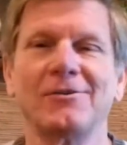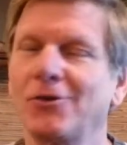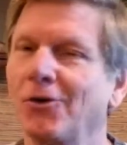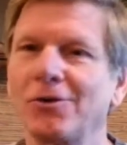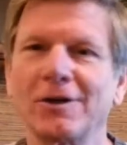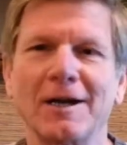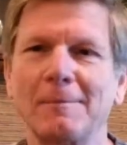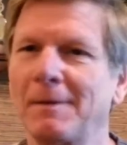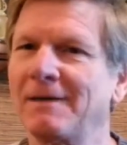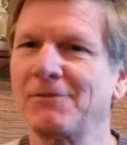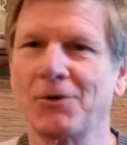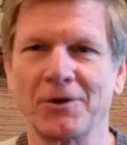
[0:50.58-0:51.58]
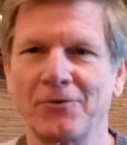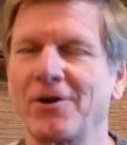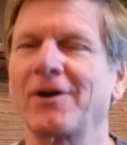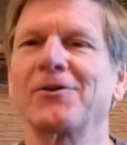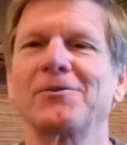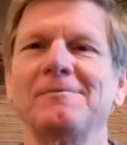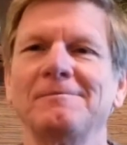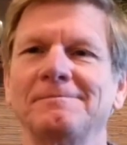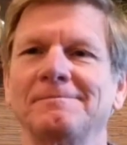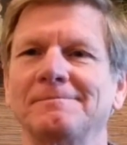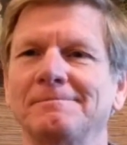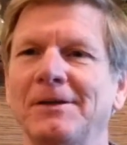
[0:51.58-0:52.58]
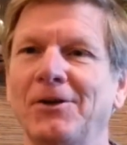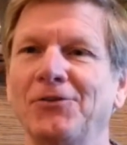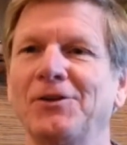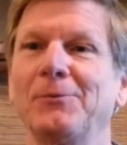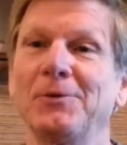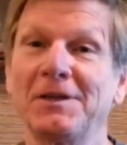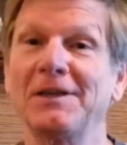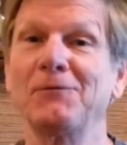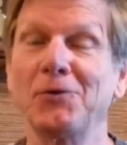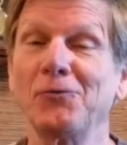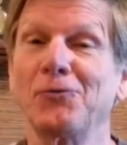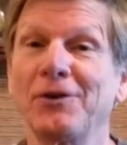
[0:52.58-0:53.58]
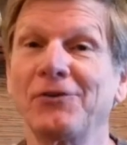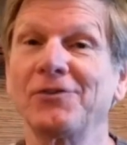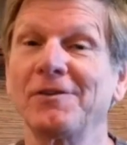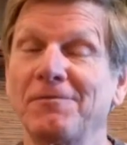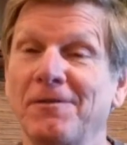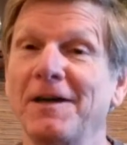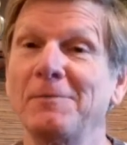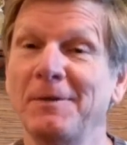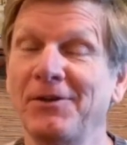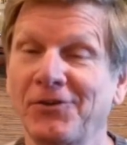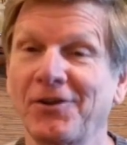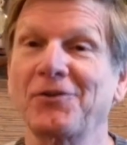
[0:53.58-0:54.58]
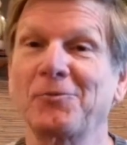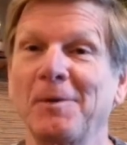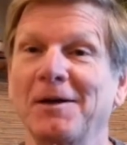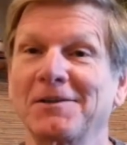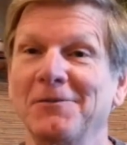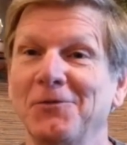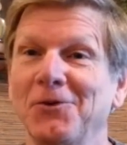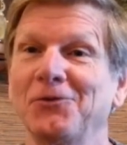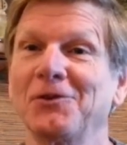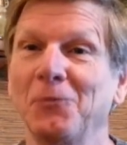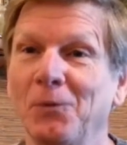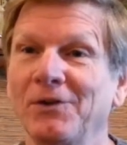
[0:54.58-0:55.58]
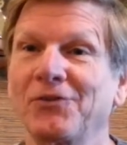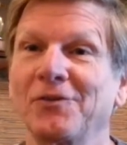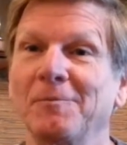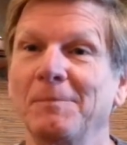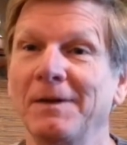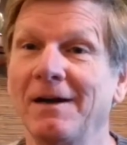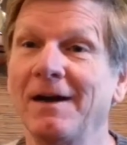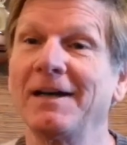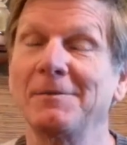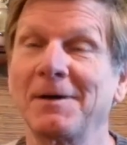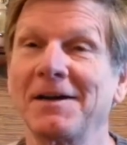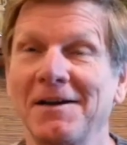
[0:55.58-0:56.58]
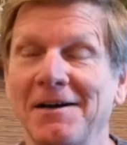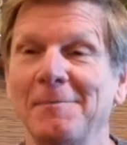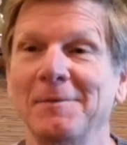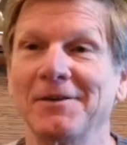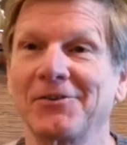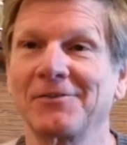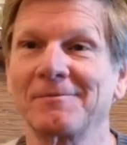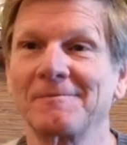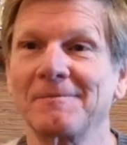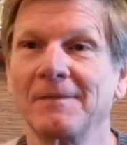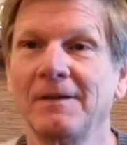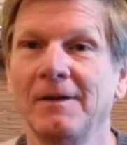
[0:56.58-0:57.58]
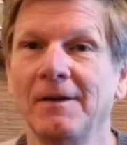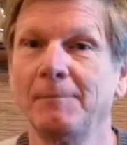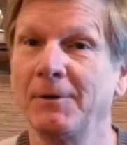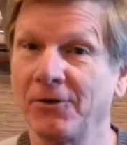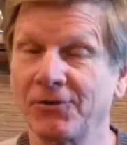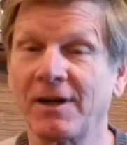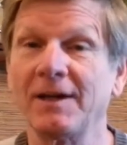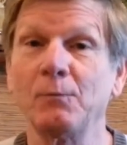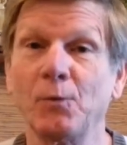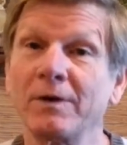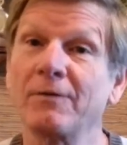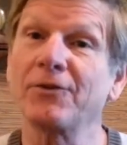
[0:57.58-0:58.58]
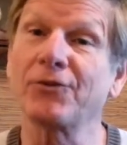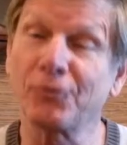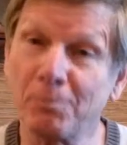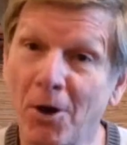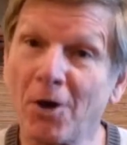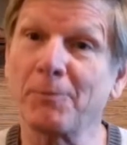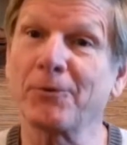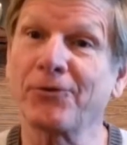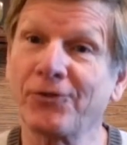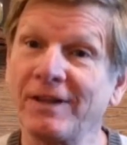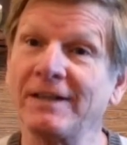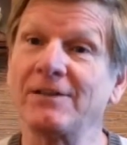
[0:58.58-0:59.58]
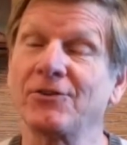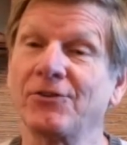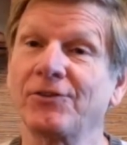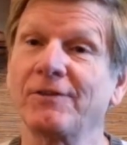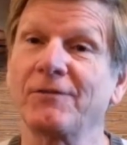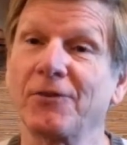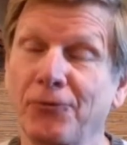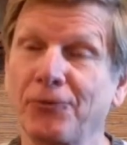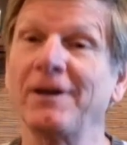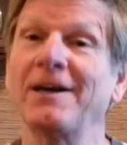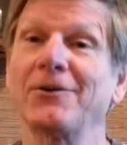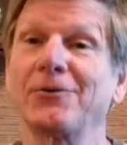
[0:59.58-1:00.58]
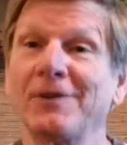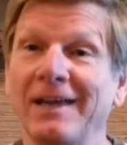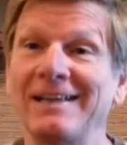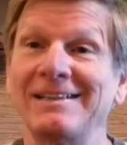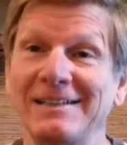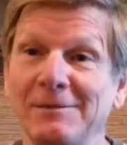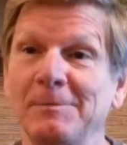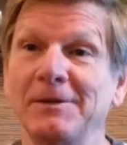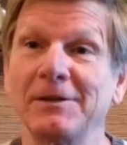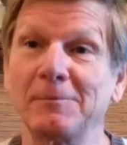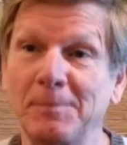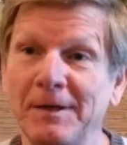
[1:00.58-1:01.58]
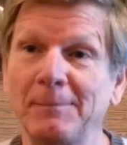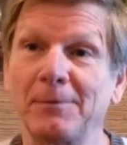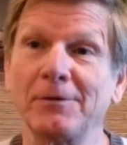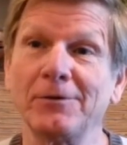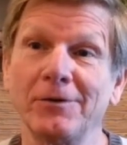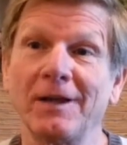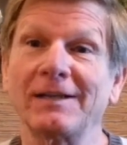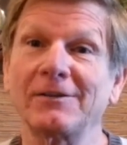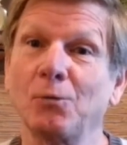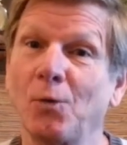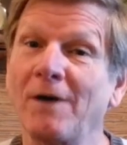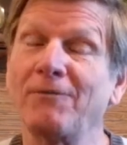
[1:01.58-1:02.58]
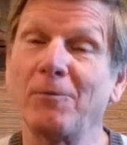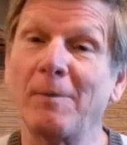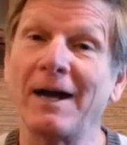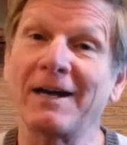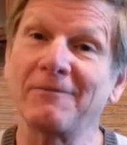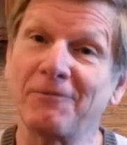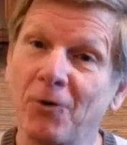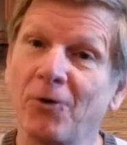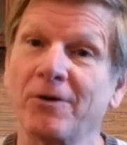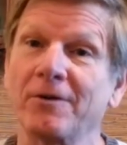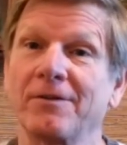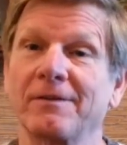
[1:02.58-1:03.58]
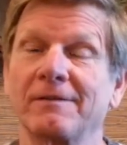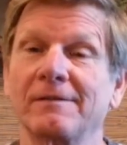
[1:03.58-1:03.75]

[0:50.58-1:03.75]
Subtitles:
don't look up my voting record because it would give you reason to find me suspect of using wisdom behind my comments. Because I am one of the small percentages of the 318 million people who like to waffle back and forth,